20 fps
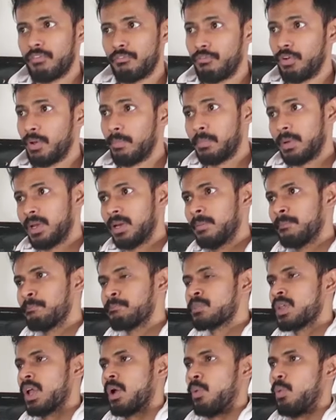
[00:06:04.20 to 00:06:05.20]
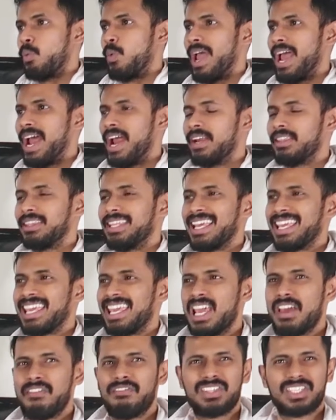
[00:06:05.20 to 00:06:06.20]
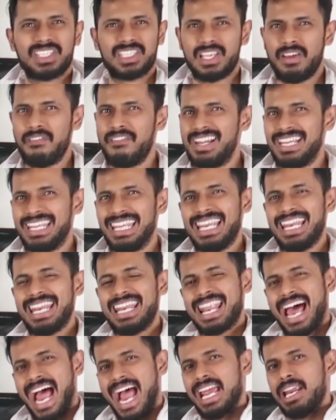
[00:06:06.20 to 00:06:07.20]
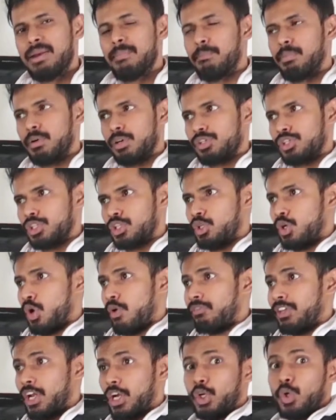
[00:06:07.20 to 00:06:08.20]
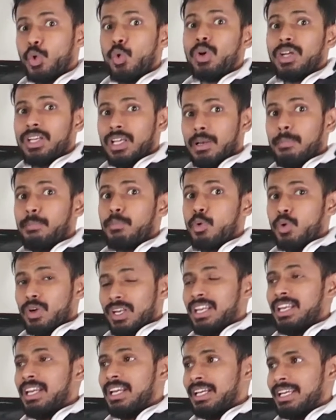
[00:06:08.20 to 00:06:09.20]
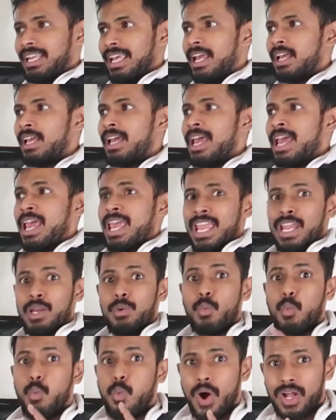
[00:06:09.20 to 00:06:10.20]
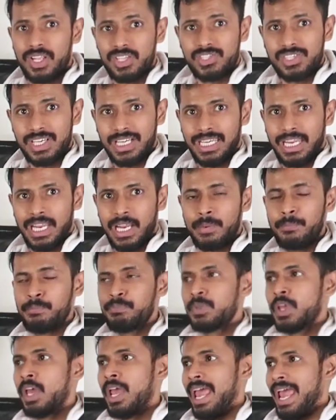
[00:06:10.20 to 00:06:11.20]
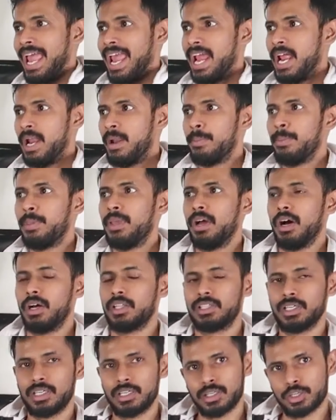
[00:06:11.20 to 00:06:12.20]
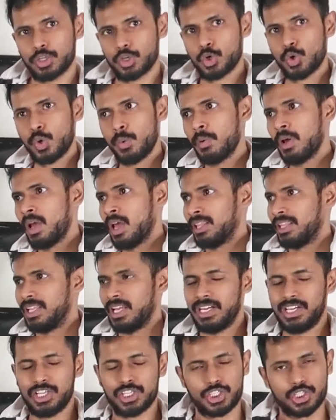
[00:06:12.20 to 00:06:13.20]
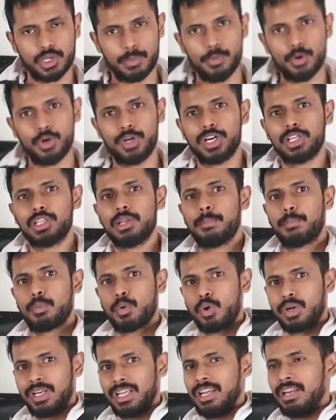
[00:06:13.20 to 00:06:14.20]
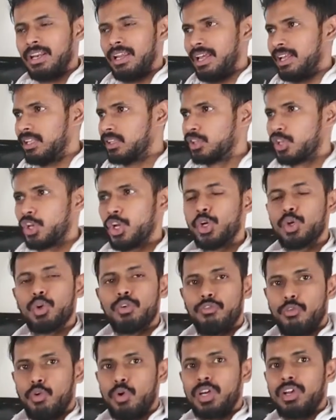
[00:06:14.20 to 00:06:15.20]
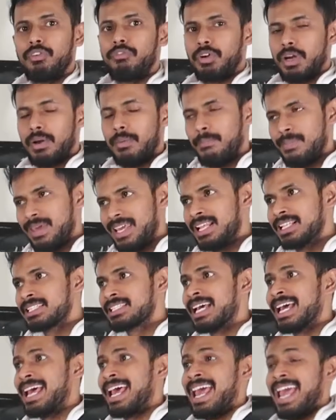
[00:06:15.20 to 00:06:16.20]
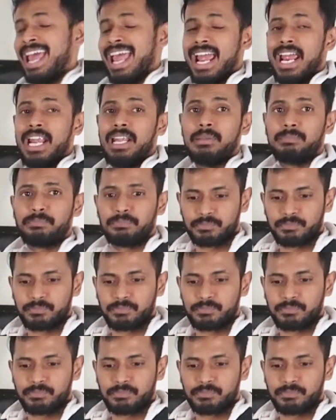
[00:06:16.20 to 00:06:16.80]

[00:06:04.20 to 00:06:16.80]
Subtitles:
women where they gave 79% of their total protein intake in one sitting, and the other group they distributed the protein in 3 to 4 different meals, and